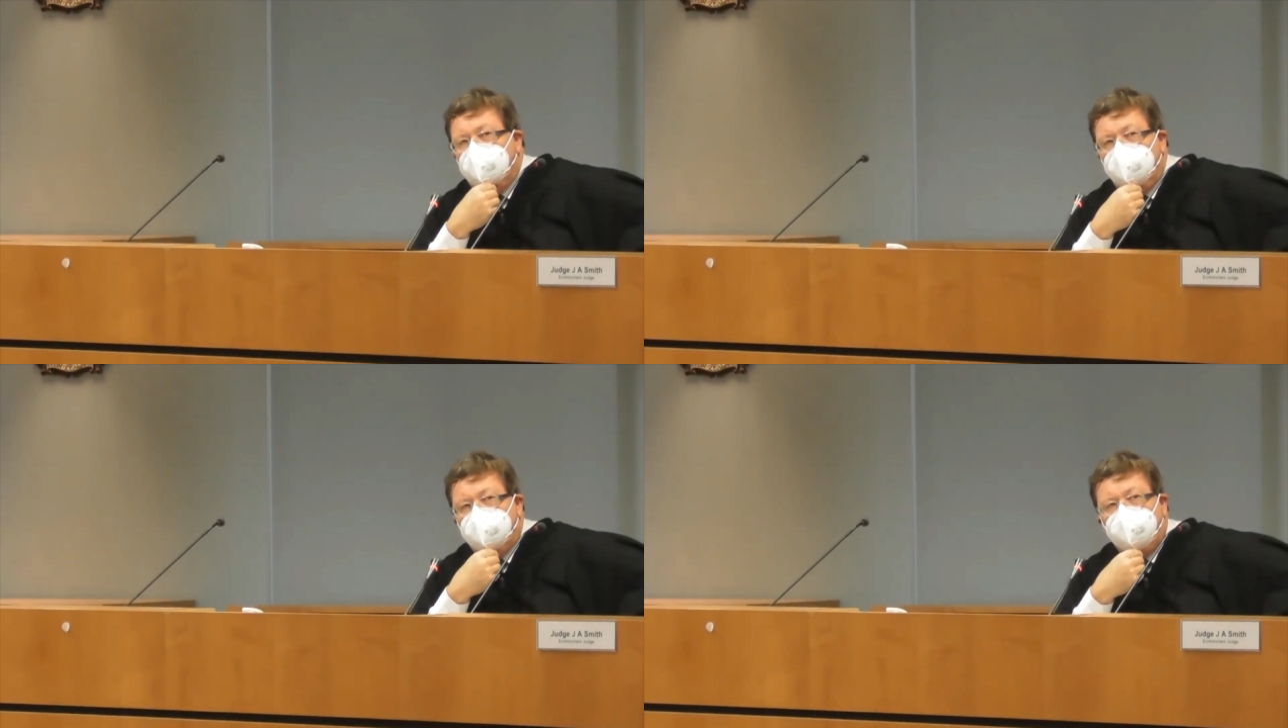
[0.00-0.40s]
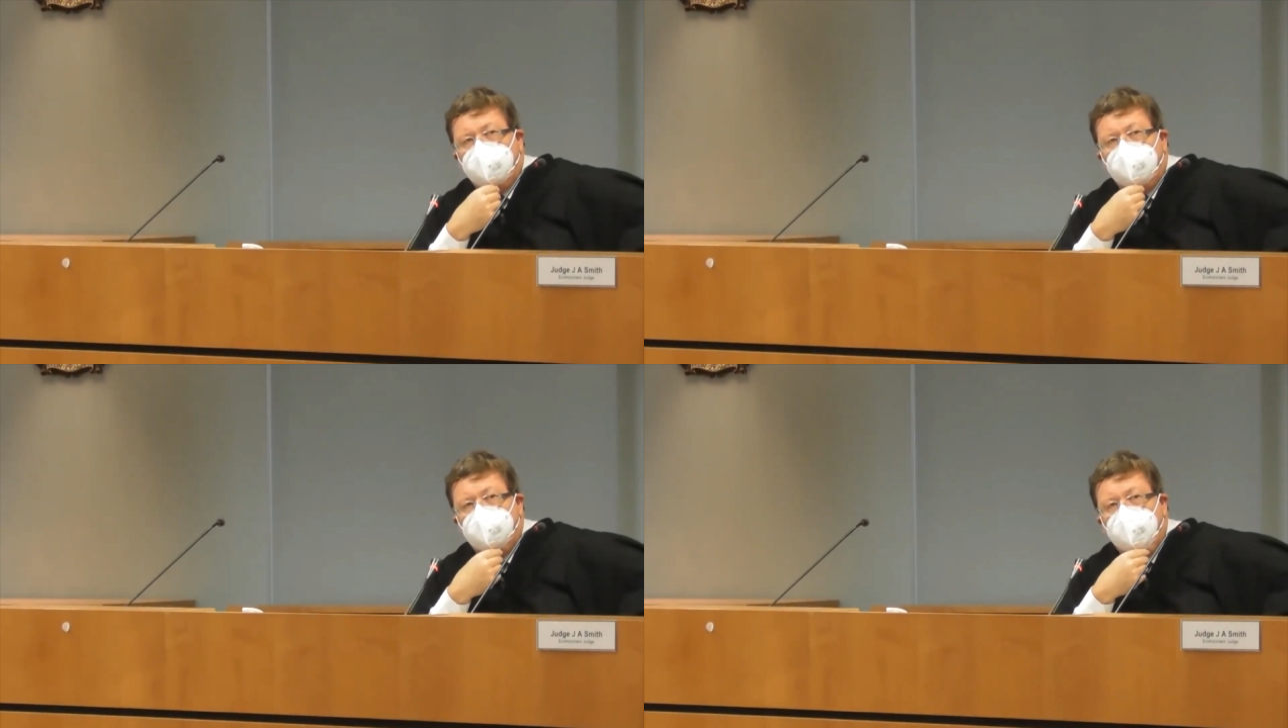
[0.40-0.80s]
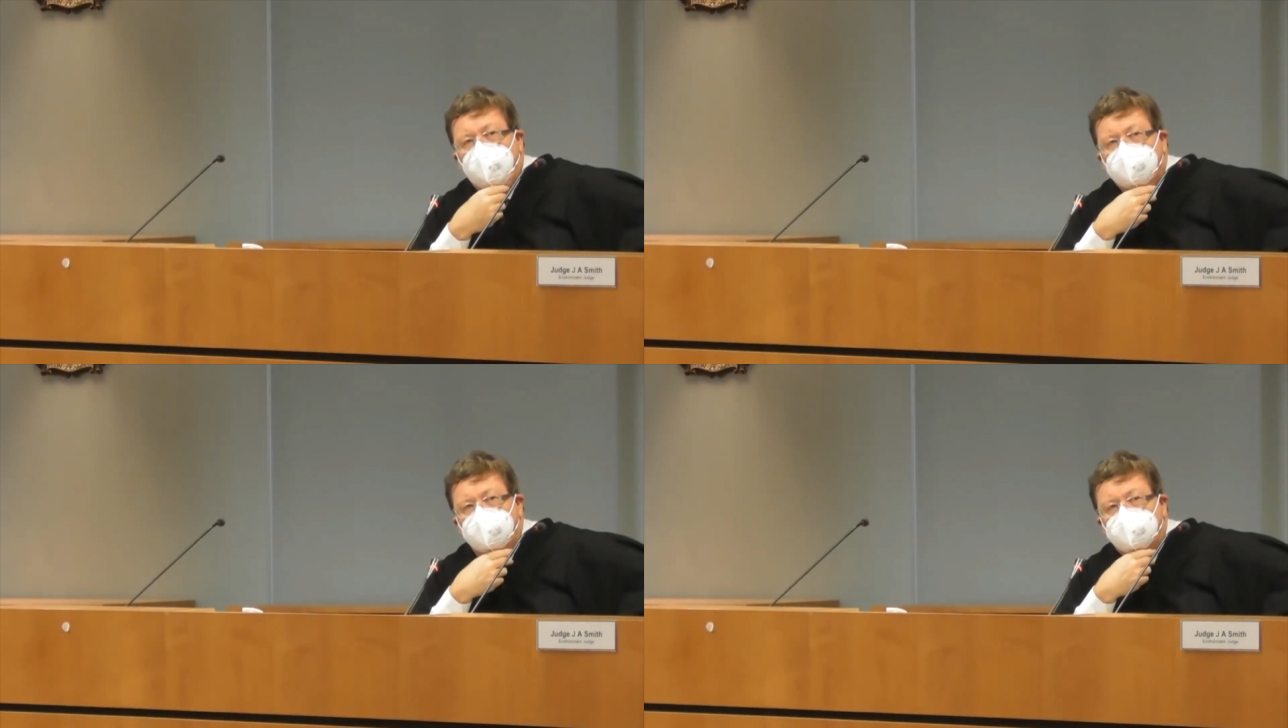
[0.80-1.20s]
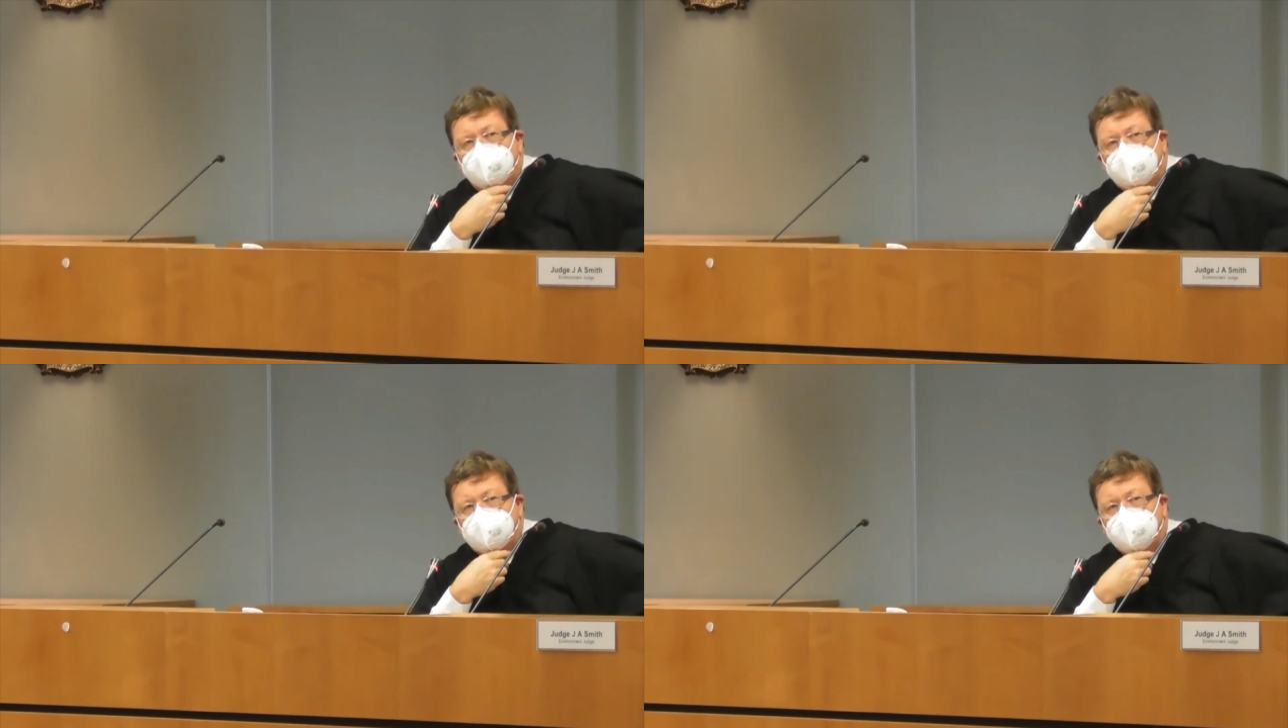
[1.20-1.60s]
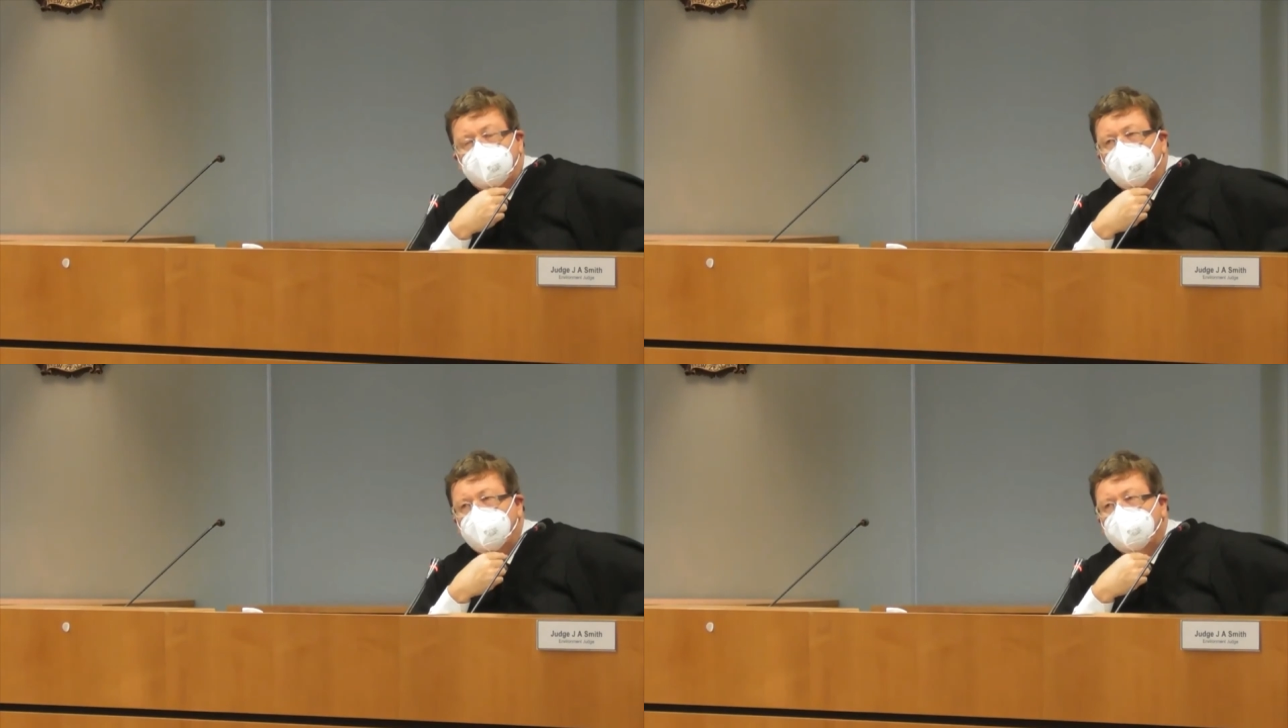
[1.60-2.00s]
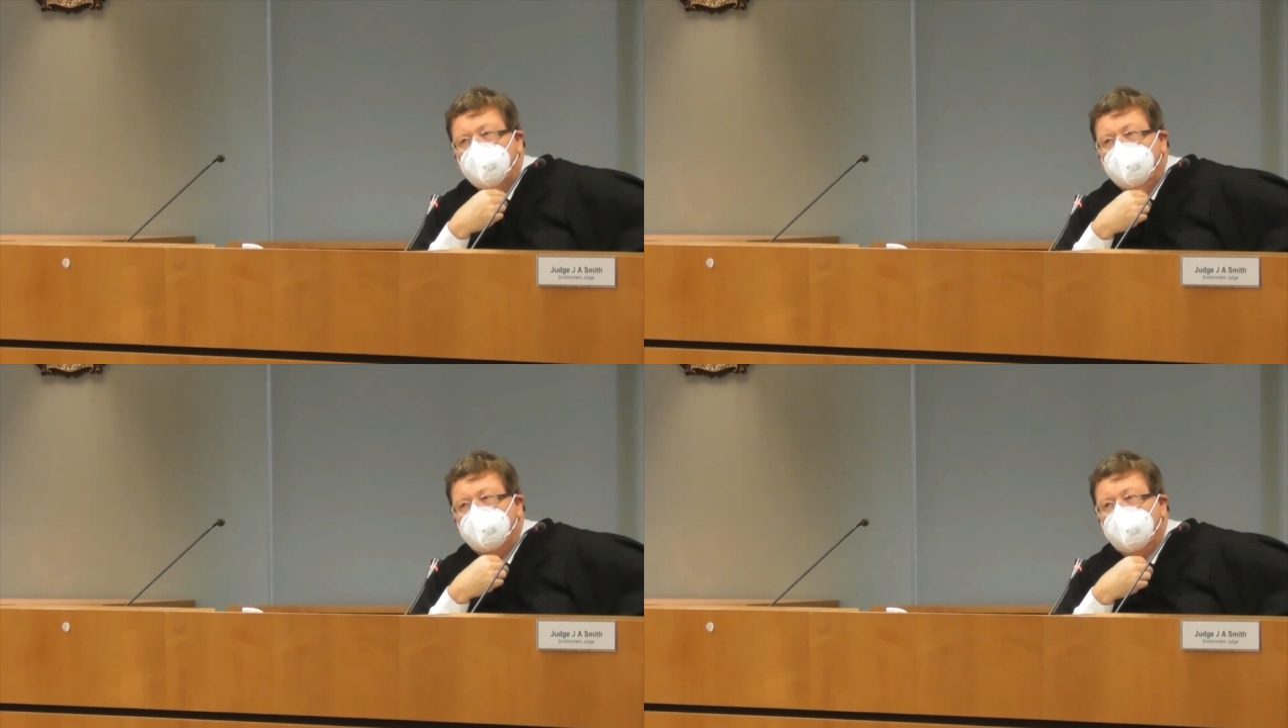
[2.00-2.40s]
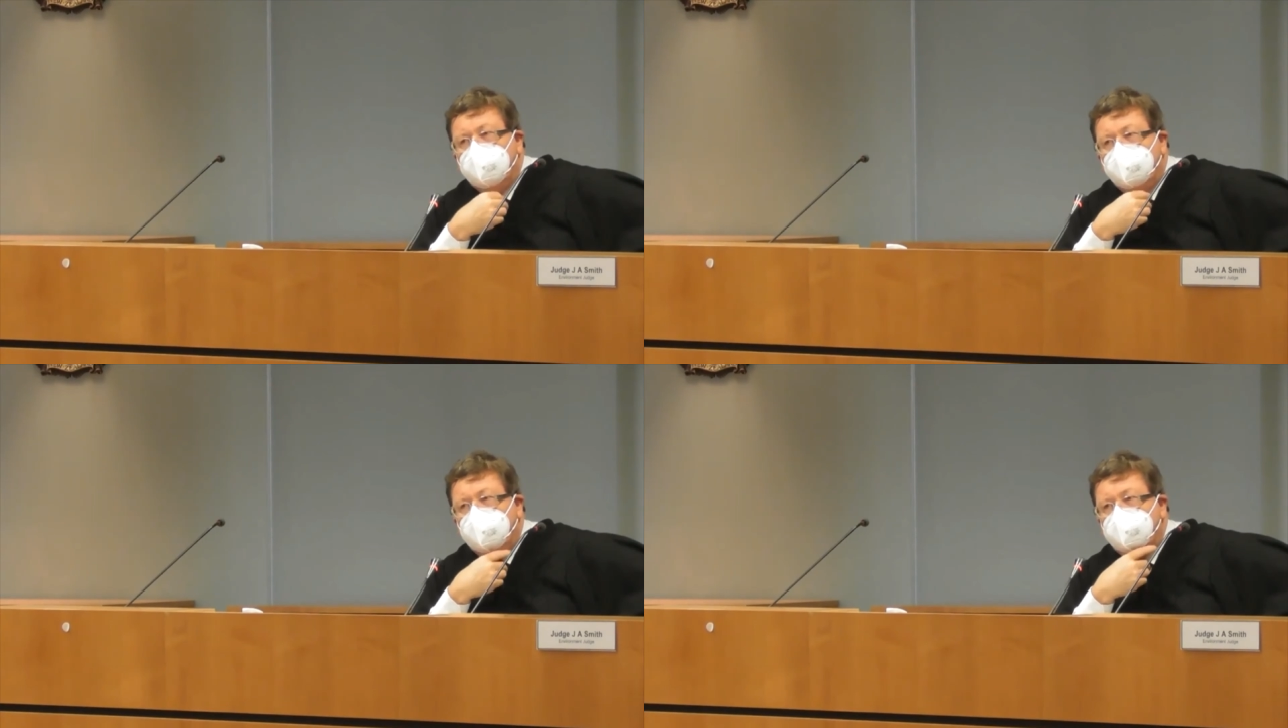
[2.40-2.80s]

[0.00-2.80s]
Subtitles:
whānau around you to support the mihi